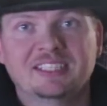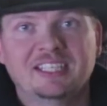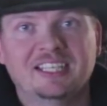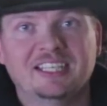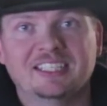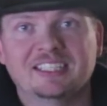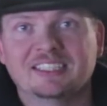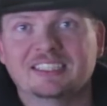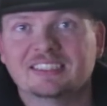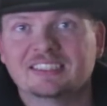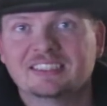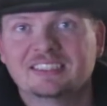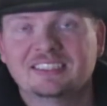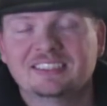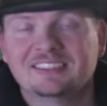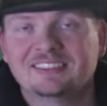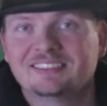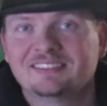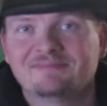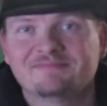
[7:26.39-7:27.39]
and
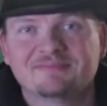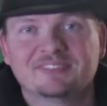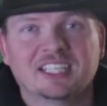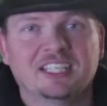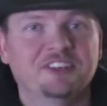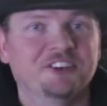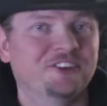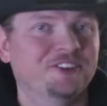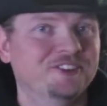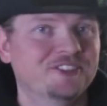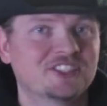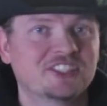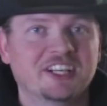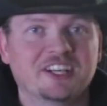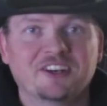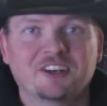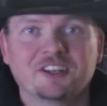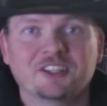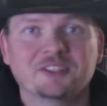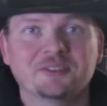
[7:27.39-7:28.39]
I don't know, it's
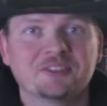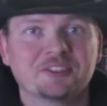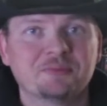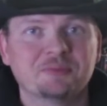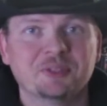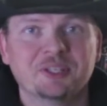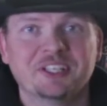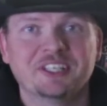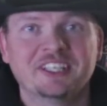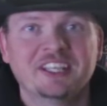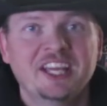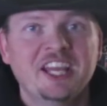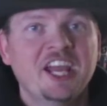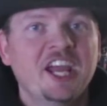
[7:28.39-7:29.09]
kind of hard to explain.